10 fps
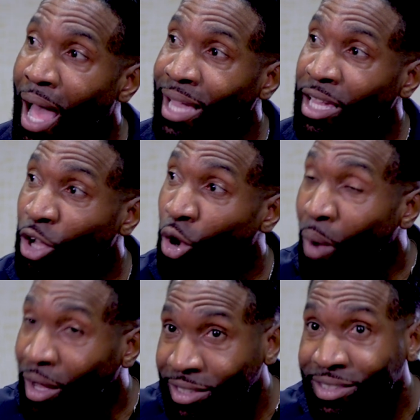I can go
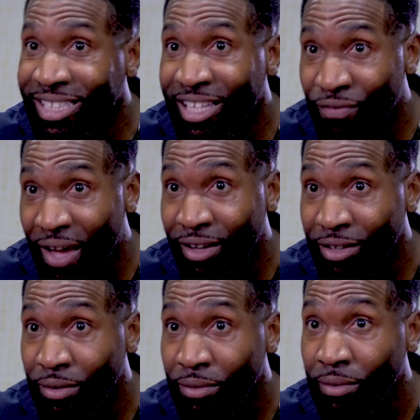out to seek
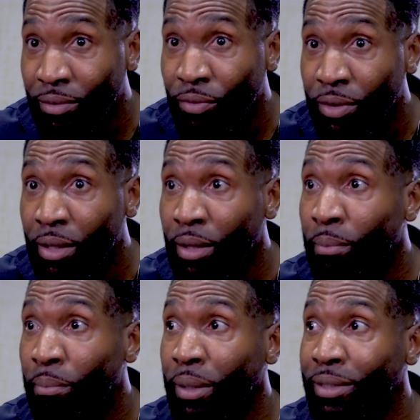value,
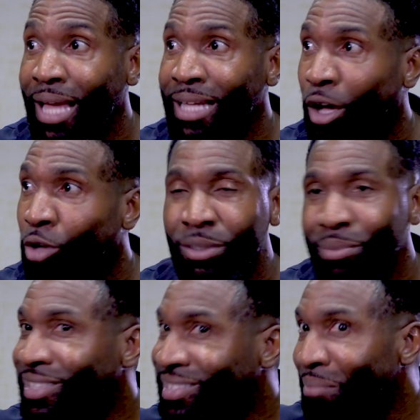but that
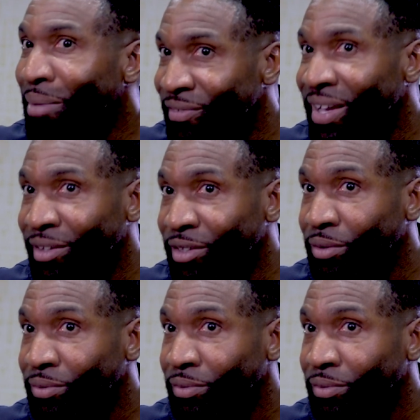ultimately is not my value.